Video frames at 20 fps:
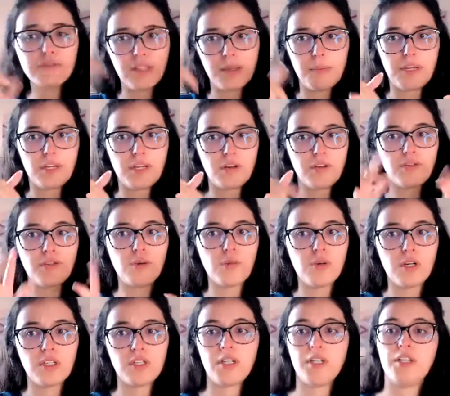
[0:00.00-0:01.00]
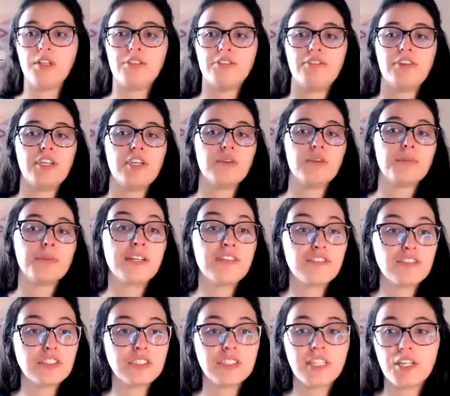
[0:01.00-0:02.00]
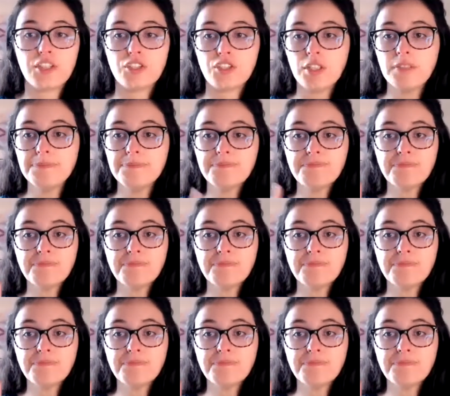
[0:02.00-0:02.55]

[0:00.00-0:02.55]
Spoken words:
Let me know if you want another video of manifestation.